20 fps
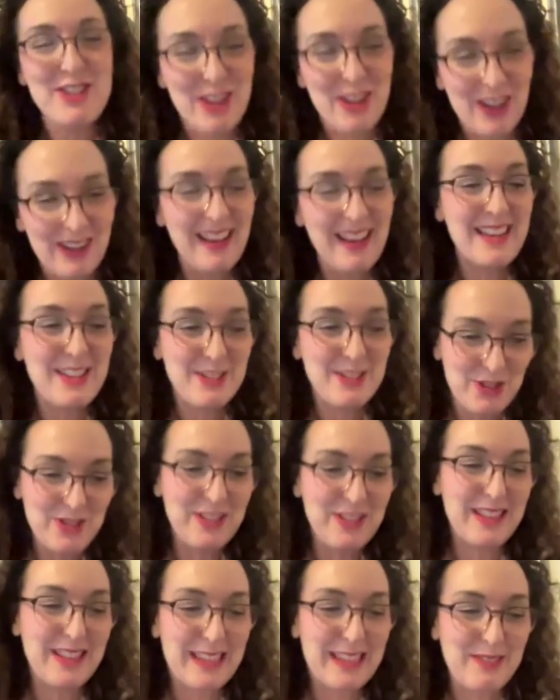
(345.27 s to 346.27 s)
and it's good
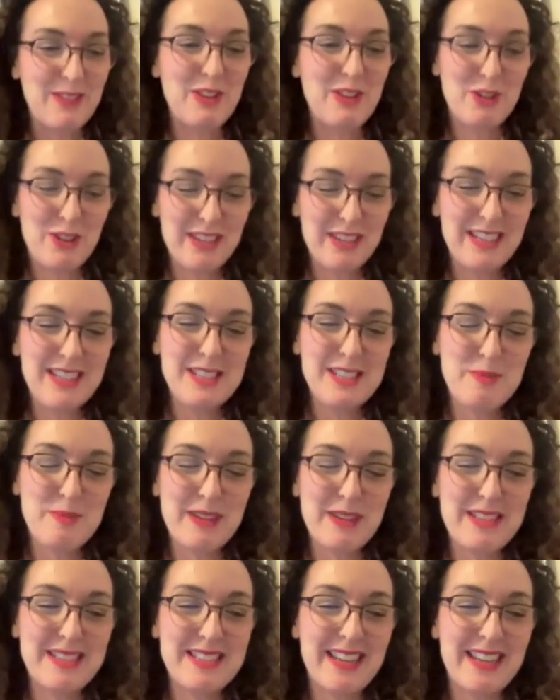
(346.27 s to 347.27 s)
to think of the audience,
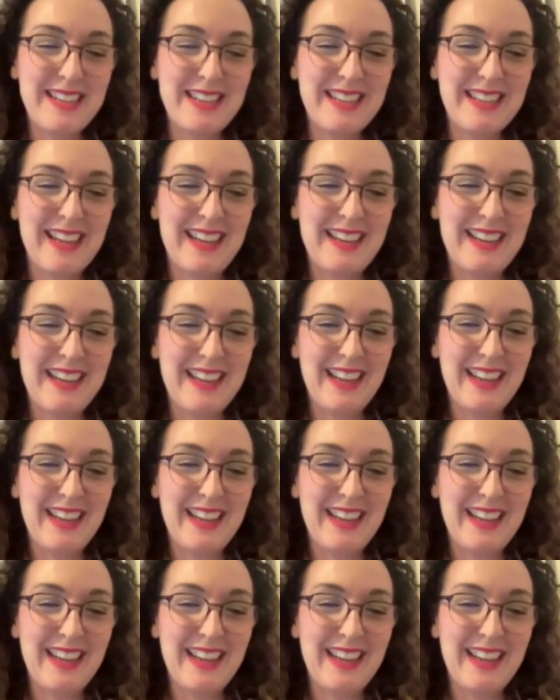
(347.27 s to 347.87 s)
but yeah,